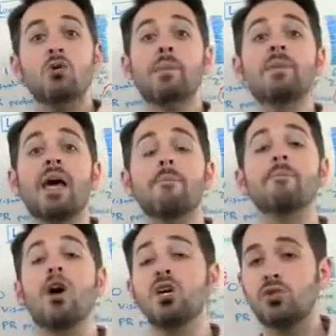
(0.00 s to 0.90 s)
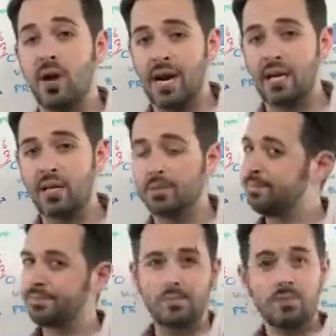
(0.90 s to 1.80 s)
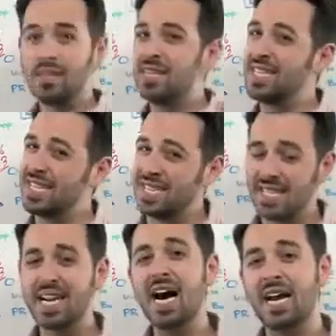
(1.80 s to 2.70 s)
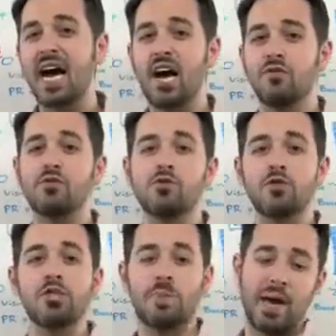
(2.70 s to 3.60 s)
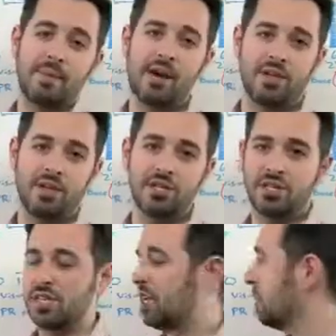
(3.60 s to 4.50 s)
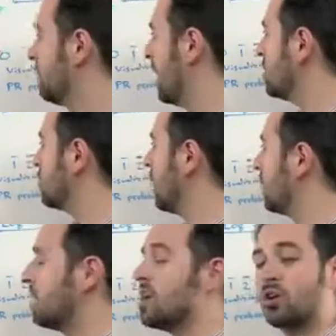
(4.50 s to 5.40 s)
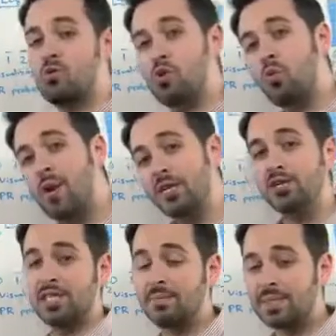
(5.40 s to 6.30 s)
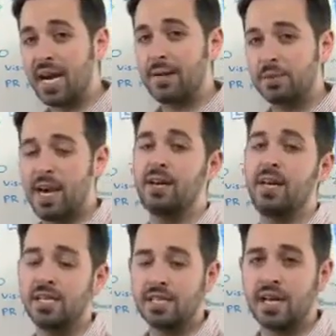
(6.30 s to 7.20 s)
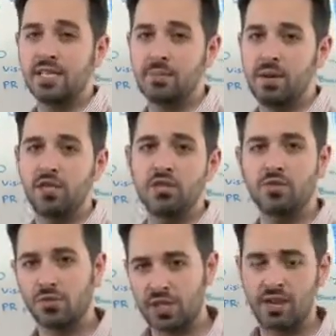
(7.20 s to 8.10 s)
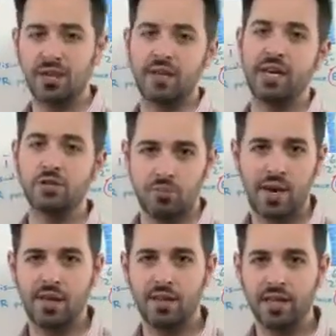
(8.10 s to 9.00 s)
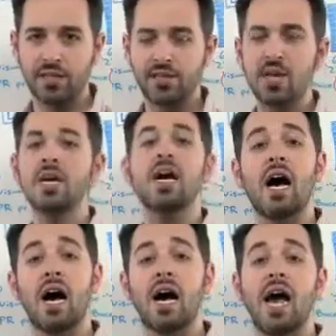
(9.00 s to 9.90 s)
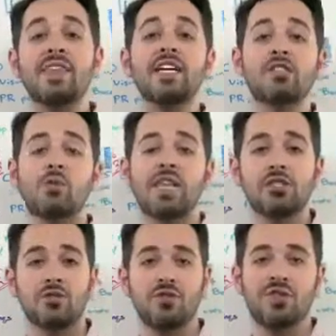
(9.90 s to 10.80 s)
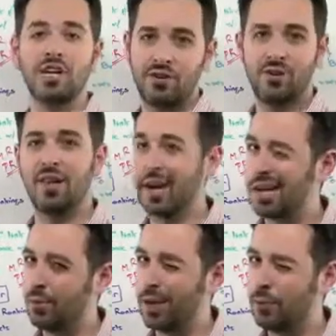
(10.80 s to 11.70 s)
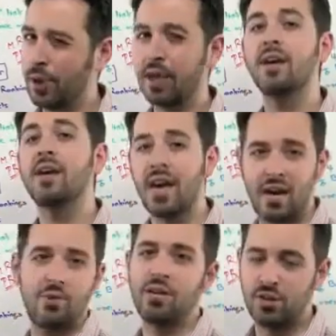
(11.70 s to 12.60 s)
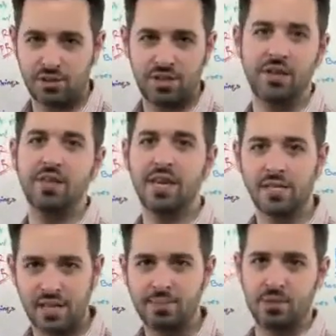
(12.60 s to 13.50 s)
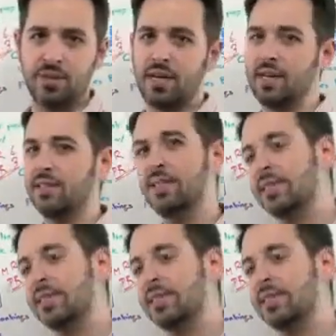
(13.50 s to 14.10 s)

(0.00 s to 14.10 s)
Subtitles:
Remember that MozRank does not have Google spam calculations in it. PageRank, Google will sometimes penalize sites and pages for selling links or buying links. And that's the way they sort of let you know, like, wink, wink, hey, we know you're selling links, stop doing it.